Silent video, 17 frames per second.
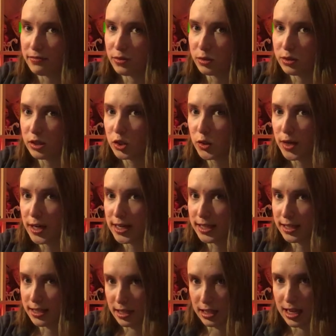First I
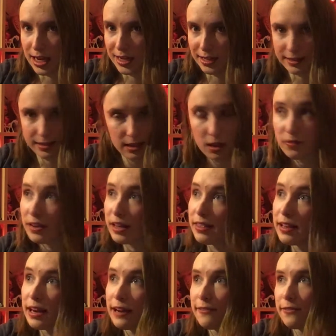traced the line itself,
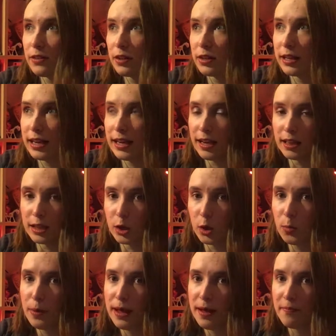and then I filled it in a
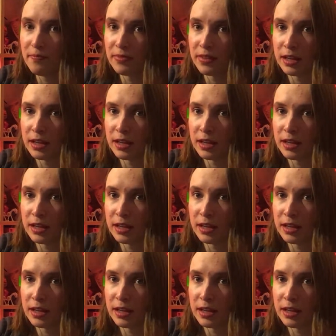little bit,